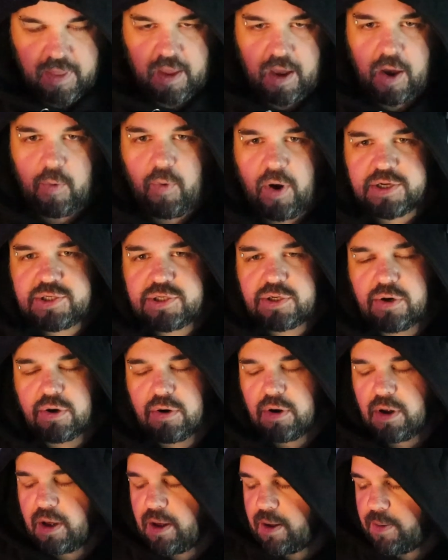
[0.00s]
I watched
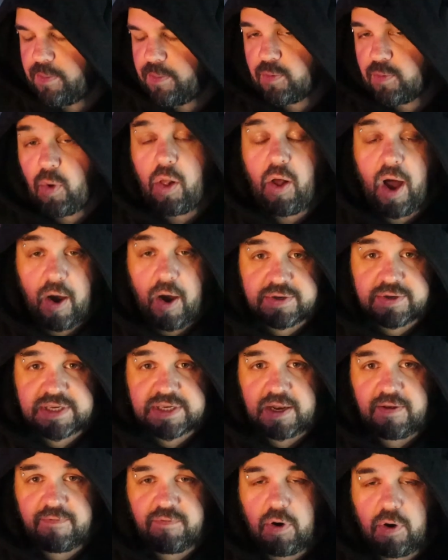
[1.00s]
your, um, well, I was
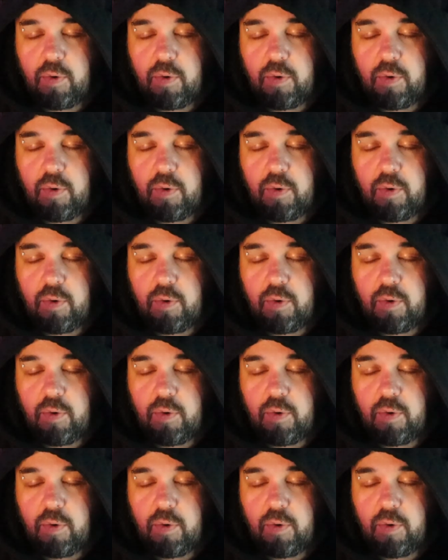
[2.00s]
at Evo.